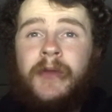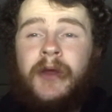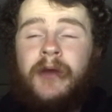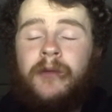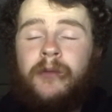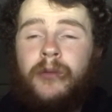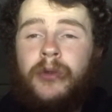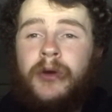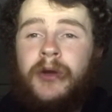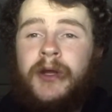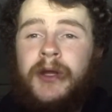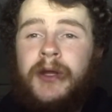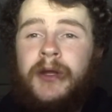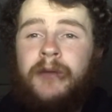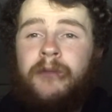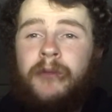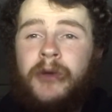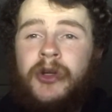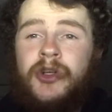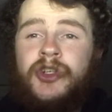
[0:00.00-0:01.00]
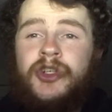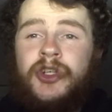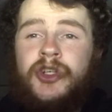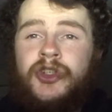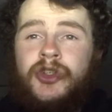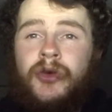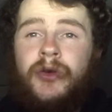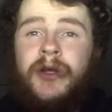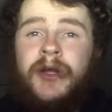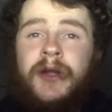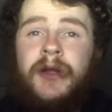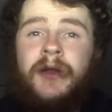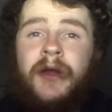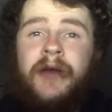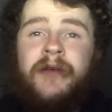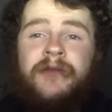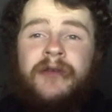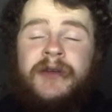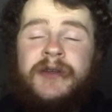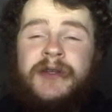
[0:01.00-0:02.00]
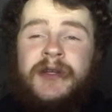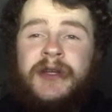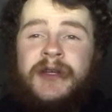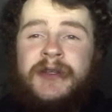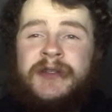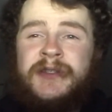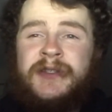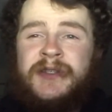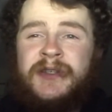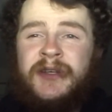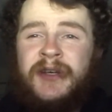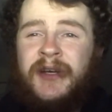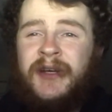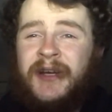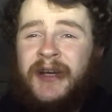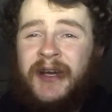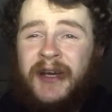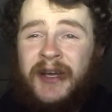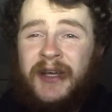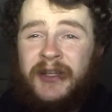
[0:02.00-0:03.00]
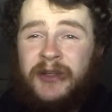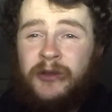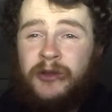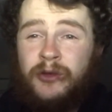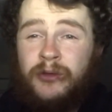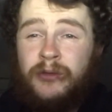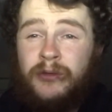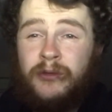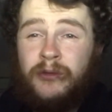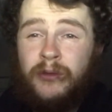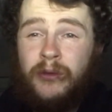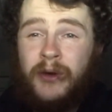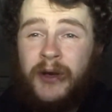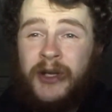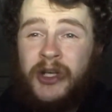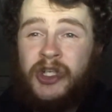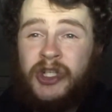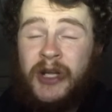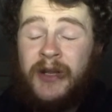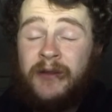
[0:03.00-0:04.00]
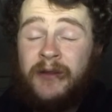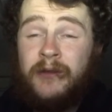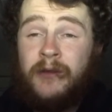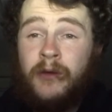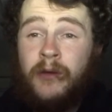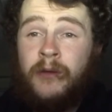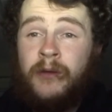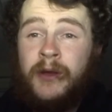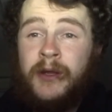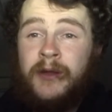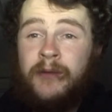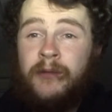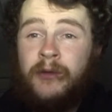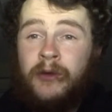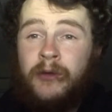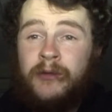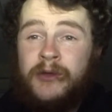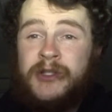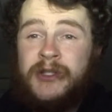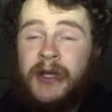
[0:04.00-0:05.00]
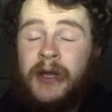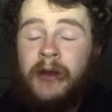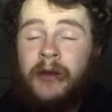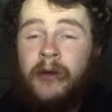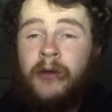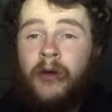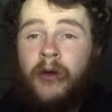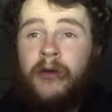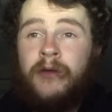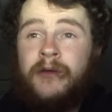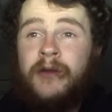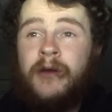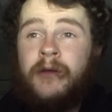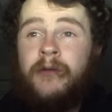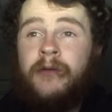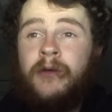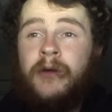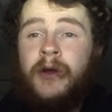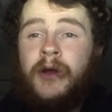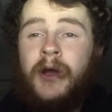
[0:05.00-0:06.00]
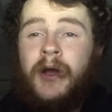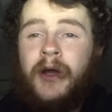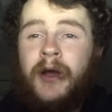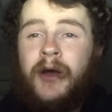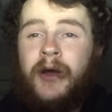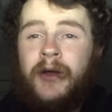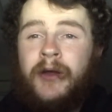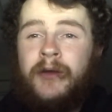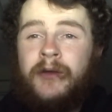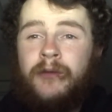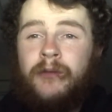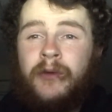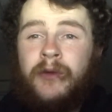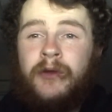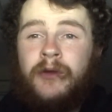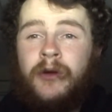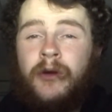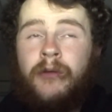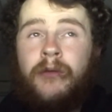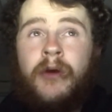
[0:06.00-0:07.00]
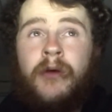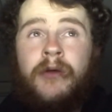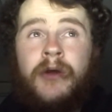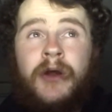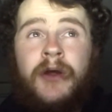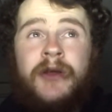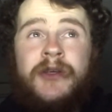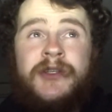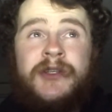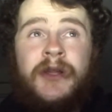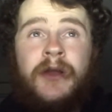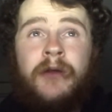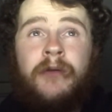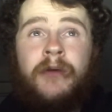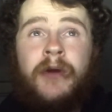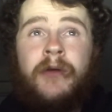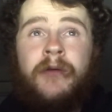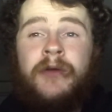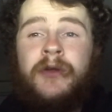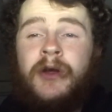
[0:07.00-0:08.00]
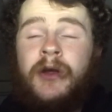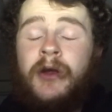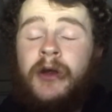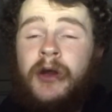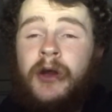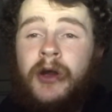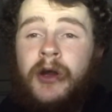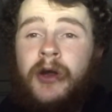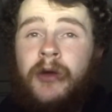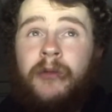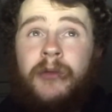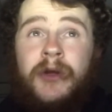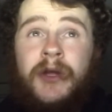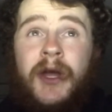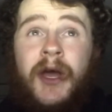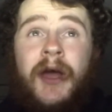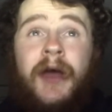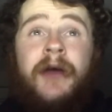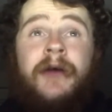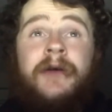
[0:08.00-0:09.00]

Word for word: pretty much enjoying life as is. It's quite shit, though, even though we're still in lockdown and with Corona still around. But yeah,